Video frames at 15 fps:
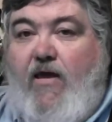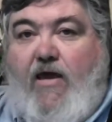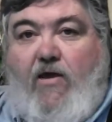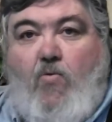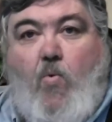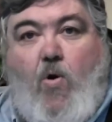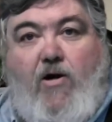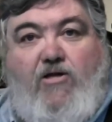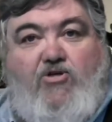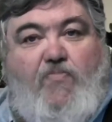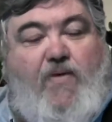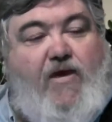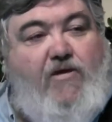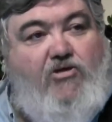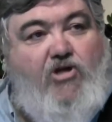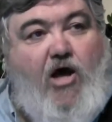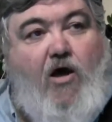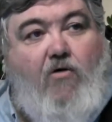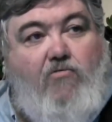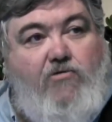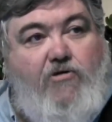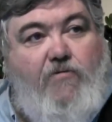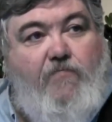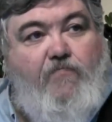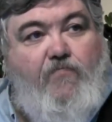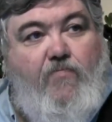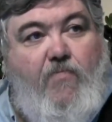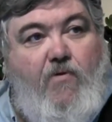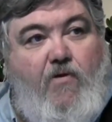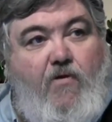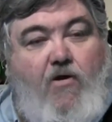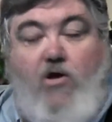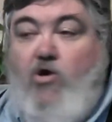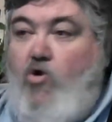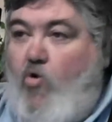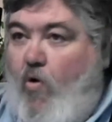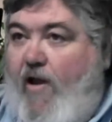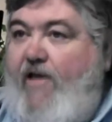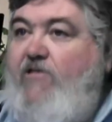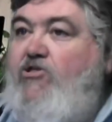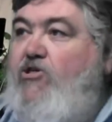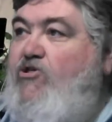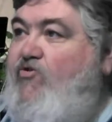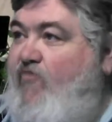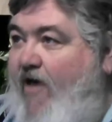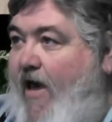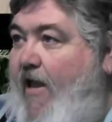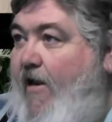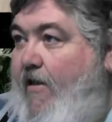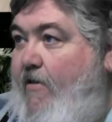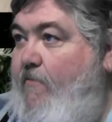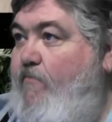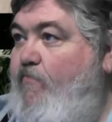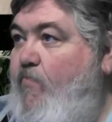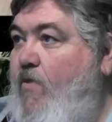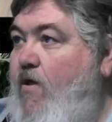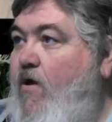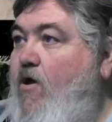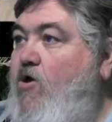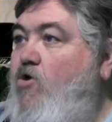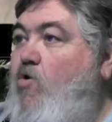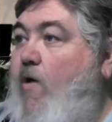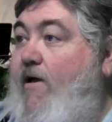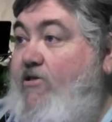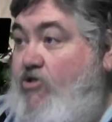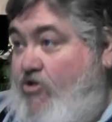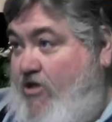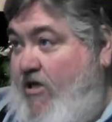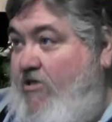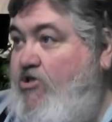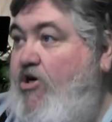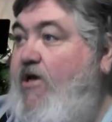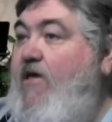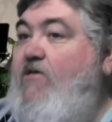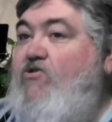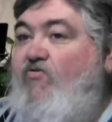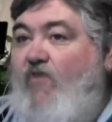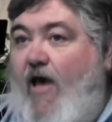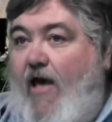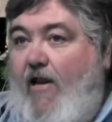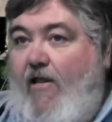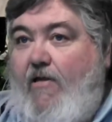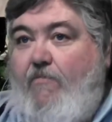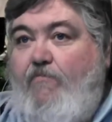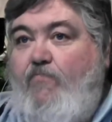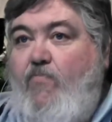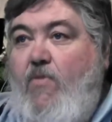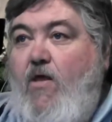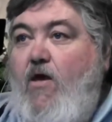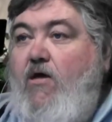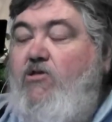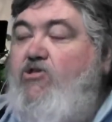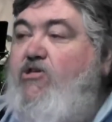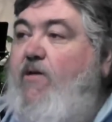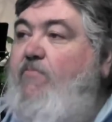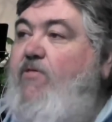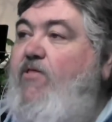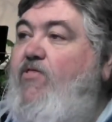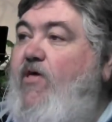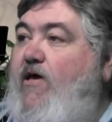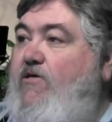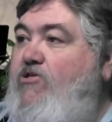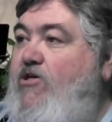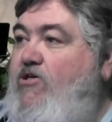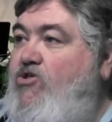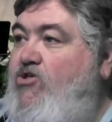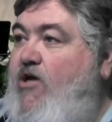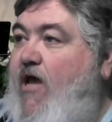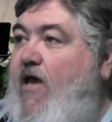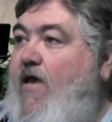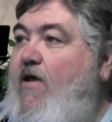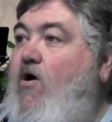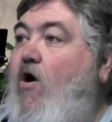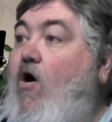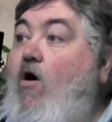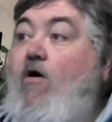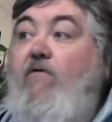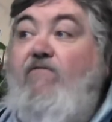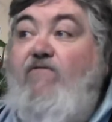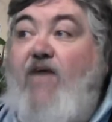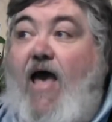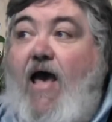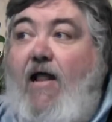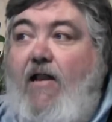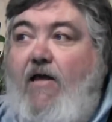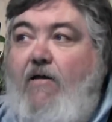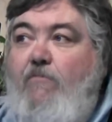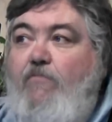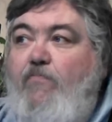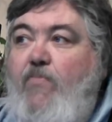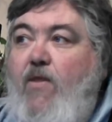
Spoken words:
in what is being taught. Grace is valid. Grace teaching is valid. Some of the things he's saying are valid,